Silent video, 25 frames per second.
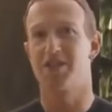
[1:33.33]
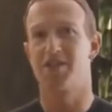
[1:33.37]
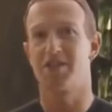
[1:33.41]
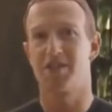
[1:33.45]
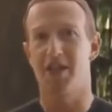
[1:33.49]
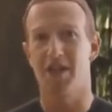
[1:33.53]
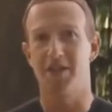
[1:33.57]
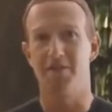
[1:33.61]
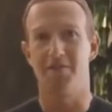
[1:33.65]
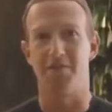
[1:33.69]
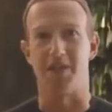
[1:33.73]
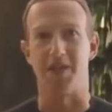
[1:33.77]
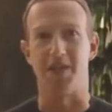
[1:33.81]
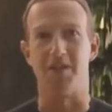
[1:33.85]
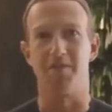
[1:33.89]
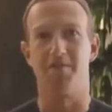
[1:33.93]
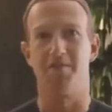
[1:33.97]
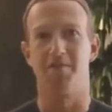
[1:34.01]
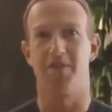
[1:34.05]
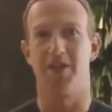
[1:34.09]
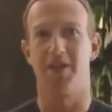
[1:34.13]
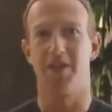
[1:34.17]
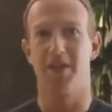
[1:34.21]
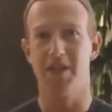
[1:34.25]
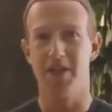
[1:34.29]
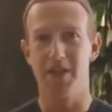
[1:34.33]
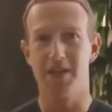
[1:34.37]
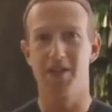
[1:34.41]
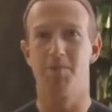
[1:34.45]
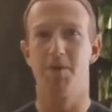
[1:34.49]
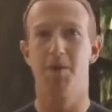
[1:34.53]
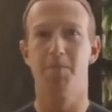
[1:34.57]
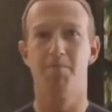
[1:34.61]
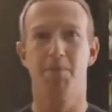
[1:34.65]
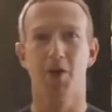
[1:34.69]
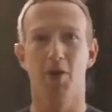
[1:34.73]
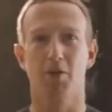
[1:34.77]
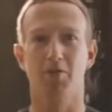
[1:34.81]
and safety need to
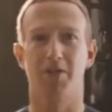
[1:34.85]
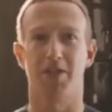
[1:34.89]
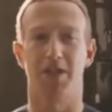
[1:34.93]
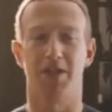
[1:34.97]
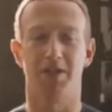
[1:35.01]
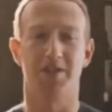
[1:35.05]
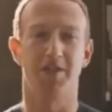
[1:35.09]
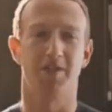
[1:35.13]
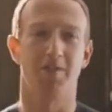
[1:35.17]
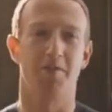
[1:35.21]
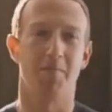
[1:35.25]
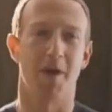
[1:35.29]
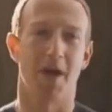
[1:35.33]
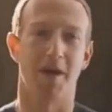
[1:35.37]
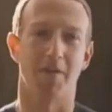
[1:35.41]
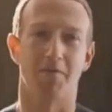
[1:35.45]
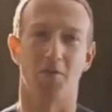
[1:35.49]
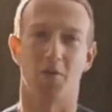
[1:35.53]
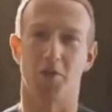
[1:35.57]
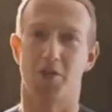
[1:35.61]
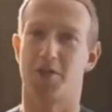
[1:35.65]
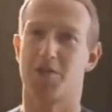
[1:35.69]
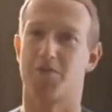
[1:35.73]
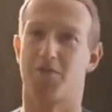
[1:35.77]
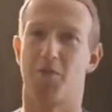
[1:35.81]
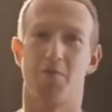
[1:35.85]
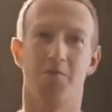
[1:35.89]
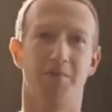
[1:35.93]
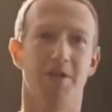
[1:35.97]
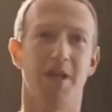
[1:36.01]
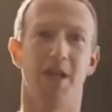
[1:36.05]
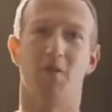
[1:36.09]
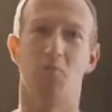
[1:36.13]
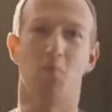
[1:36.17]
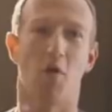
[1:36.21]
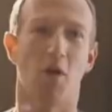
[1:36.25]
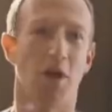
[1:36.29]
be built into the metaverse from day